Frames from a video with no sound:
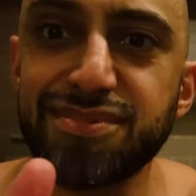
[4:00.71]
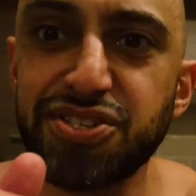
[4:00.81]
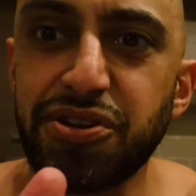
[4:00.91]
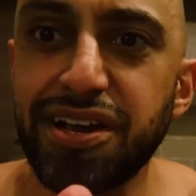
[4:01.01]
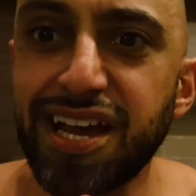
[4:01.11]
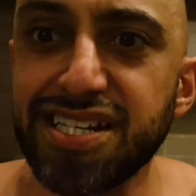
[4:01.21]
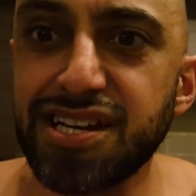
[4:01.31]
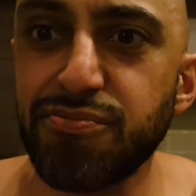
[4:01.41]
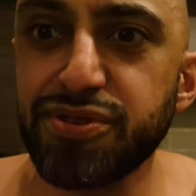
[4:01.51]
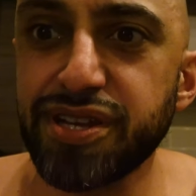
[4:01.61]
It's great
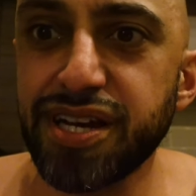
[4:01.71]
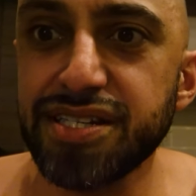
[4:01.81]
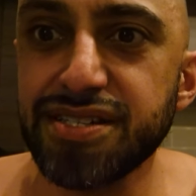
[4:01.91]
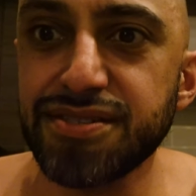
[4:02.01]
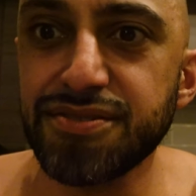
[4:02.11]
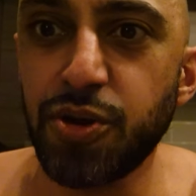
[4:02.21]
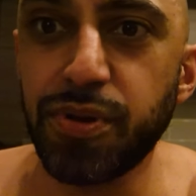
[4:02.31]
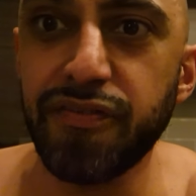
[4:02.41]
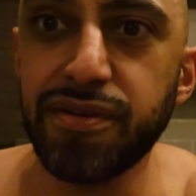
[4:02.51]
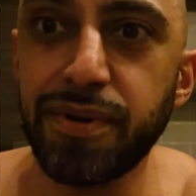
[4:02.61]
catching up with you guys. Hope
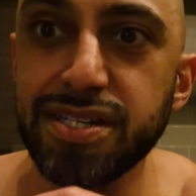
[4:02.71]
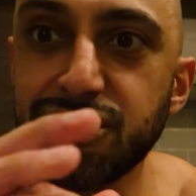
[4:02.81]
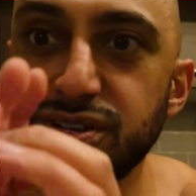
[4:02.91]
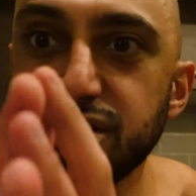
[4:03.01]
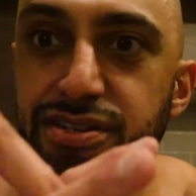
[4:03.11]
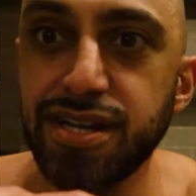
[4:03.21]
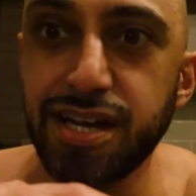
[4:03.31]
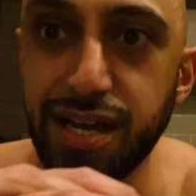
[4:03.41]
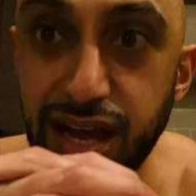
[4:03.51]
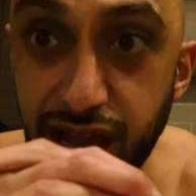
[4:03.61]
you have an amazing rest of your
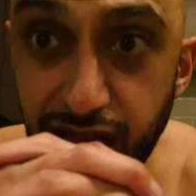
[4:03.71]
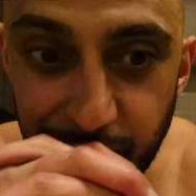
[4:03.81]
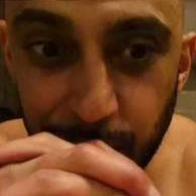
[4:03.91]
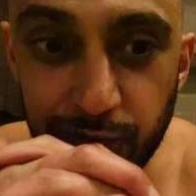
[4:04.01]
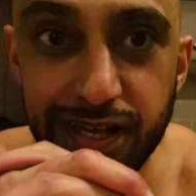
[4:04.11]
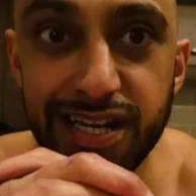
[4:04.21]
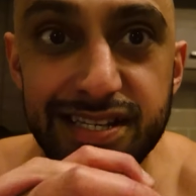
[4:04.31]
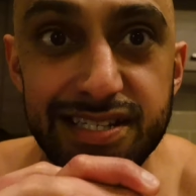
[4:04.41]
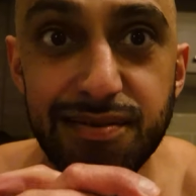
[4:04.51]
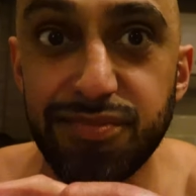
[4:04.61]
day. We'll get
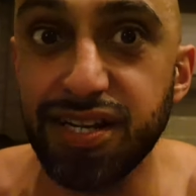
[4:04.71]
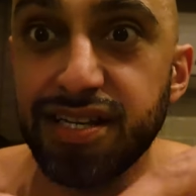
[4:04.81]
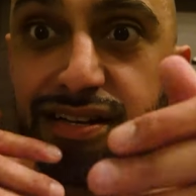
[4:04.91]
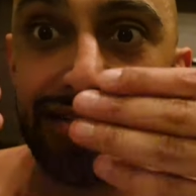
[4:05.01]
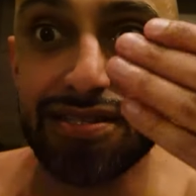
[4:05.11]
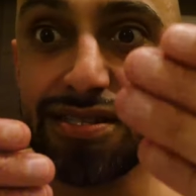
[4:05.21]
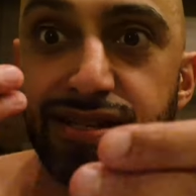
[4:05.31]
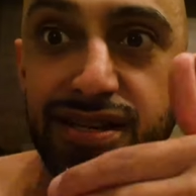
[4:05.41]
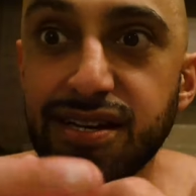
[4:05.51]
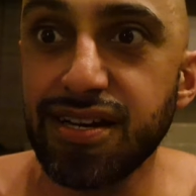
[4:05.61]
into some details
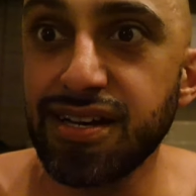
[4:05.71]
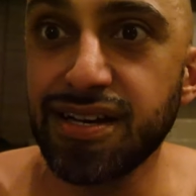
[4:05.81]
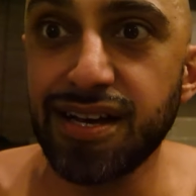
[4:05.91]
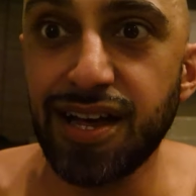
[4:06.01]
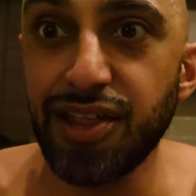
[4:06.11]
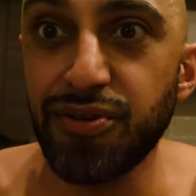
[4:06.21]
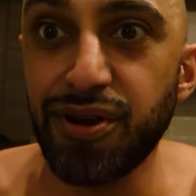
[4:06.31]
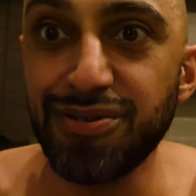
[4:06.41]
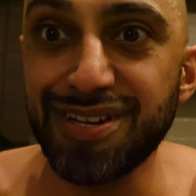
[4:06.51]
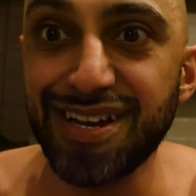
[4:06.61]

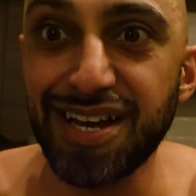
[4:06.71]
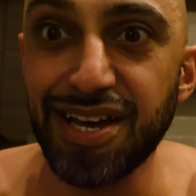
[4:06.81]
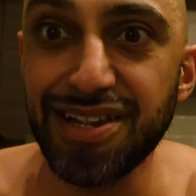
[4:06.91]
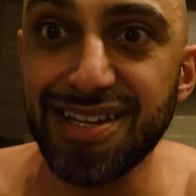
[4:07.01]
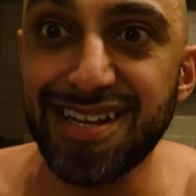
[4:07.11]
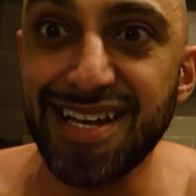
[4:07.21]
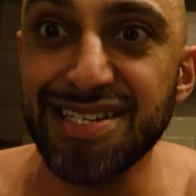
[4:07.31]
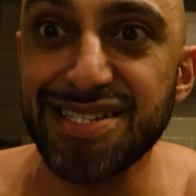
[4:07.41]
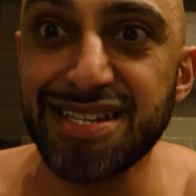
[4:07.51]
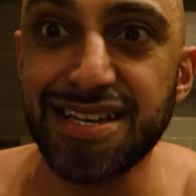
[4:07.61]
throughout the
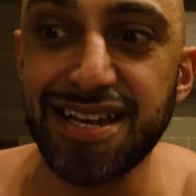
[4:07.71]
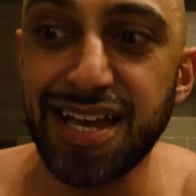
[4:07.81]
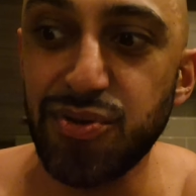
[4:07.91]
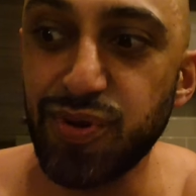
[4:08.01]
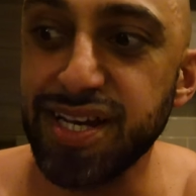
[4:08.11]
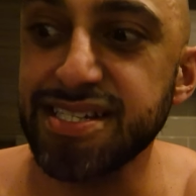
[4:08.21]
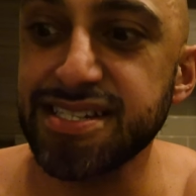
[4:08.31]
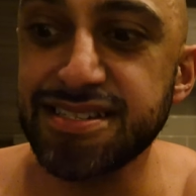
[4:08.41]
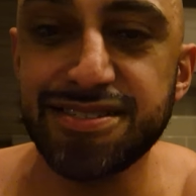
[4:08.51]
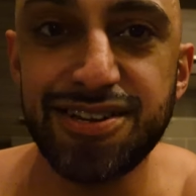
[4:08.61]
days and
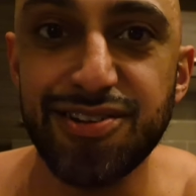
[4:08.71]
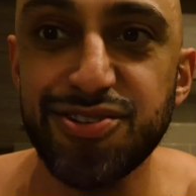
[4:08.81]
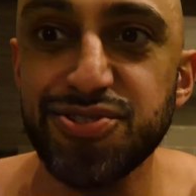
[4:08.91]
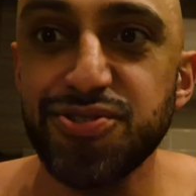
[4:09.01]
weeks. Talk to you